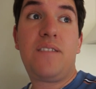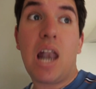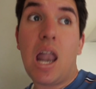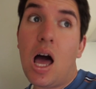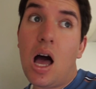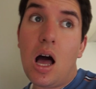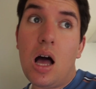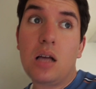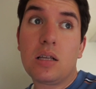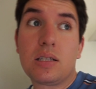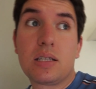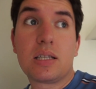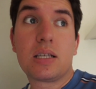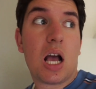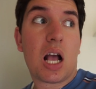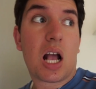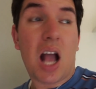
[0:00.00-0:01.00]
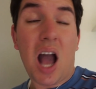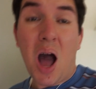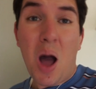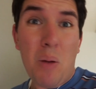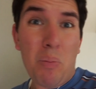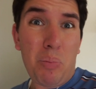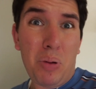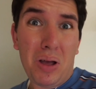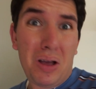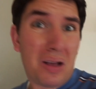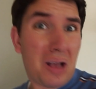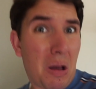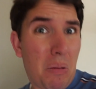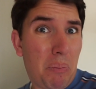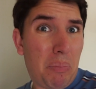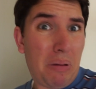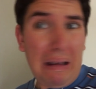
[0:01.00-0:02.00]
flask cup
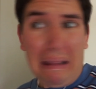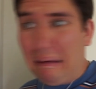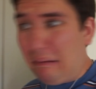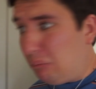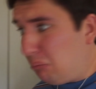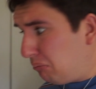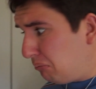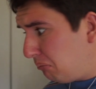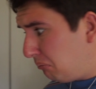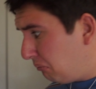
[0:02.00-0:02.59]
company.